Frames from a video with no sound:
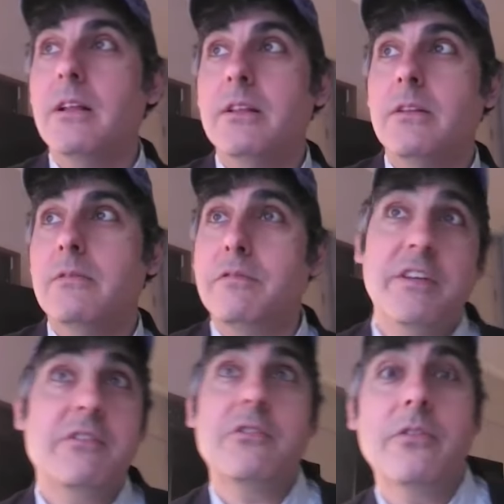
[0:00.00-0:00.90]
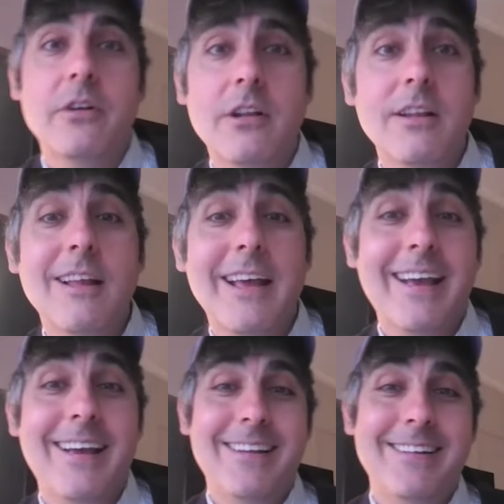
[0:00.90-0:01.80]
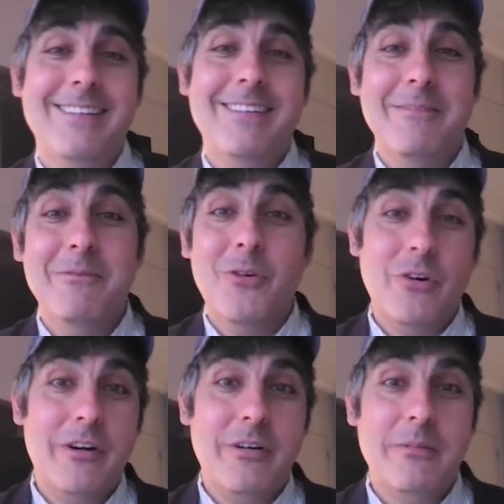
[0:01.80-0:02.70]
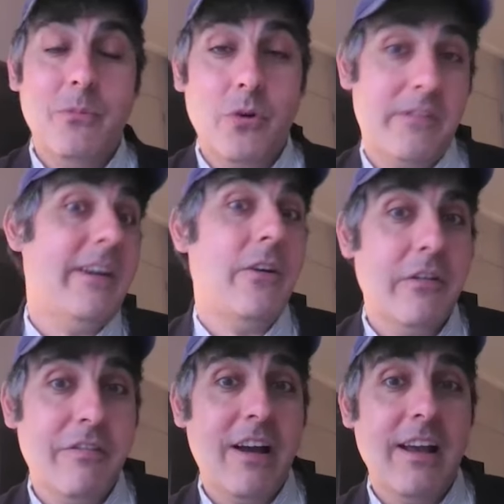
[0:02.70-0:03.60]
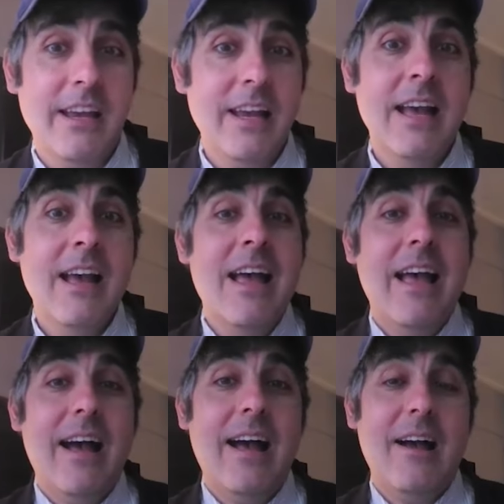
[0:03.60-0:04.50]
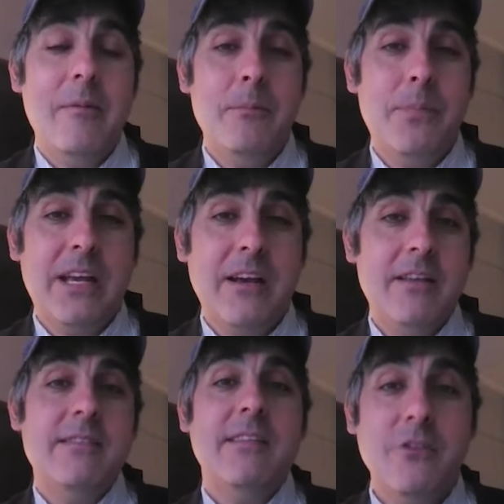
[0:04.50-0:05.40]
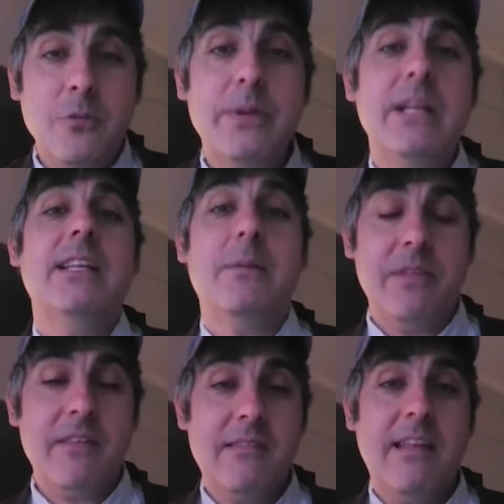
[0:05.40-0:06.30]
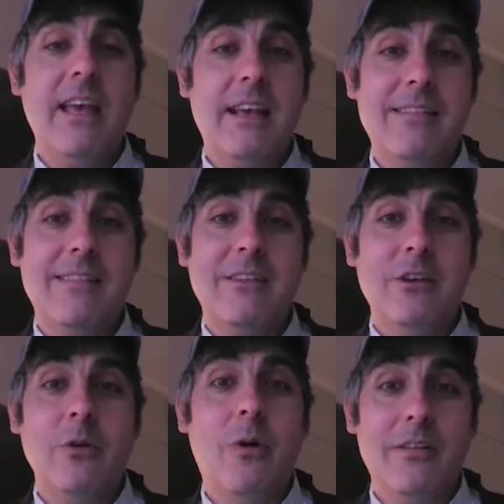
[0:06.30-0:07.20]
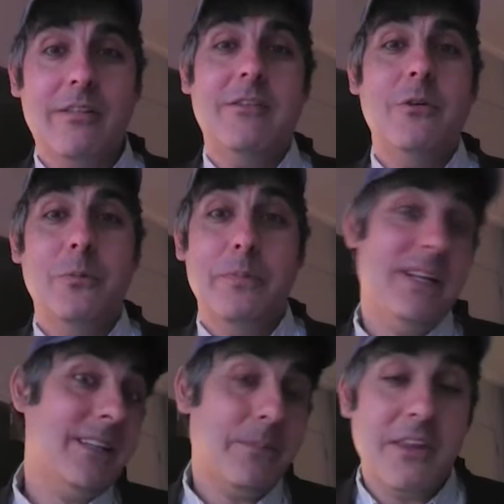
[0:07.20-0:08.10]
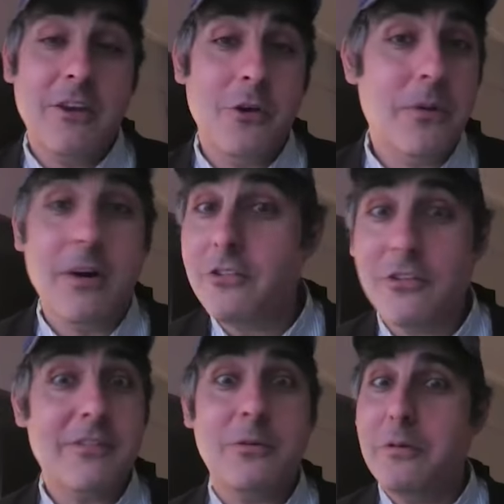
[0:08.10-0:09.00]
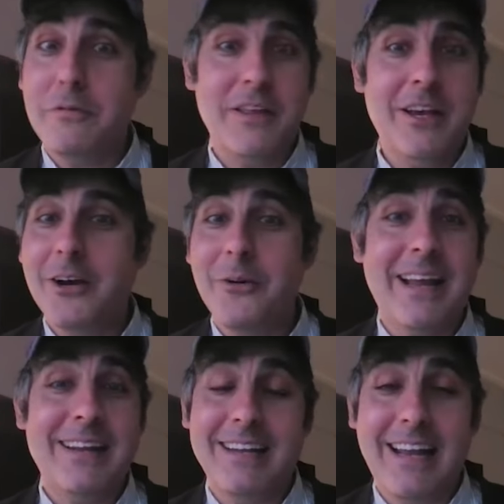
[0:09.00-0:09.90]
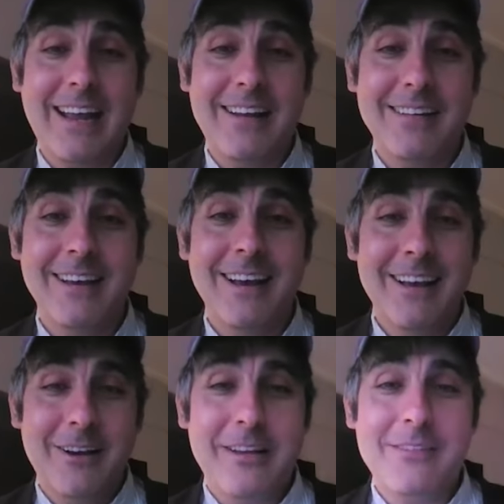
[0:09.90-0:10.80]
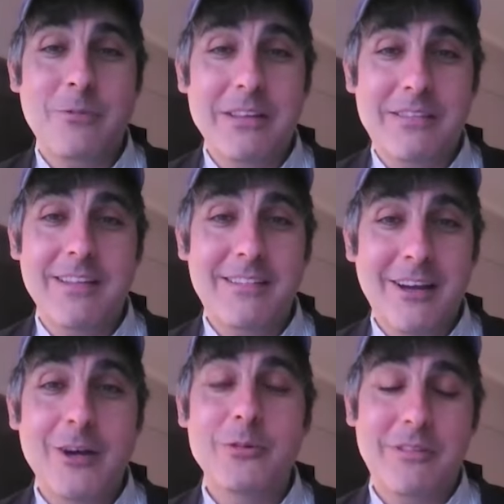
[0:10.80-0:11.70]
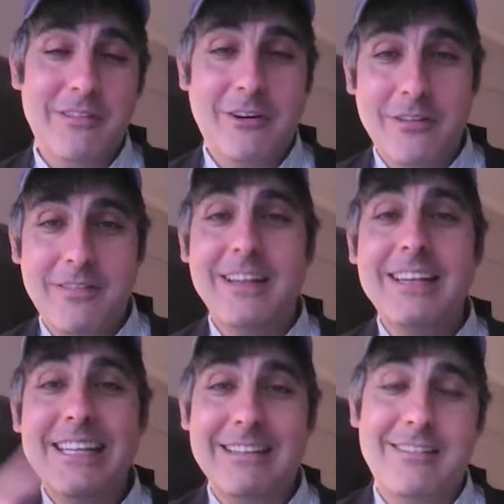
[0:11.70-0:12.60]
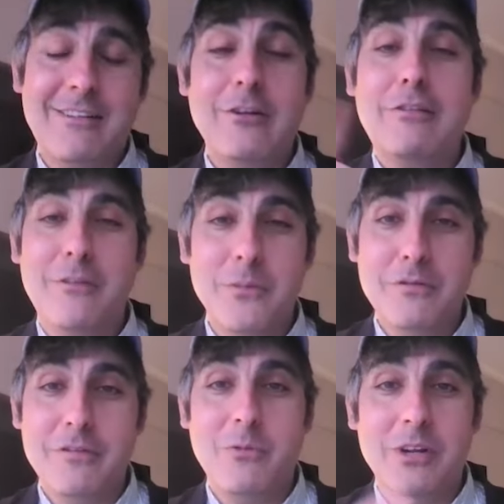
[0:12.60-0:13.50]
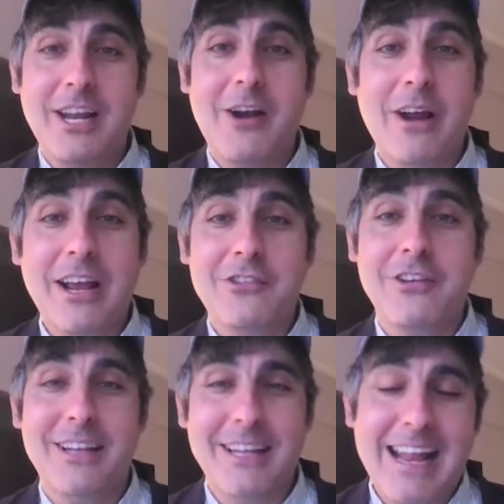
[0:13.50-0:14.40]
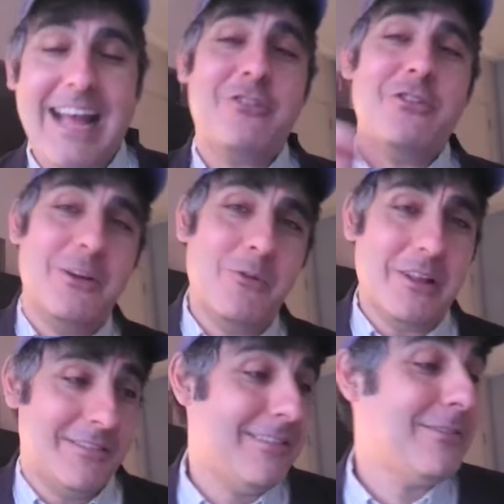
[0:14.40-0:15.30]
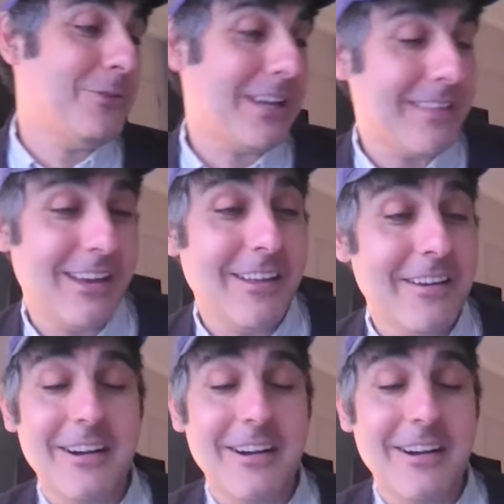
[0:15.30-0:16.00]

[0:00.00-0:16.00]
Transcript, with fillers: visceral and more more terrifying um, because as you build up the stakes, you also build up the humor. It just sort of they go hand in hand. Because once the tone starts, the needle starts to move in one direction, it naturally wants to swing in the other.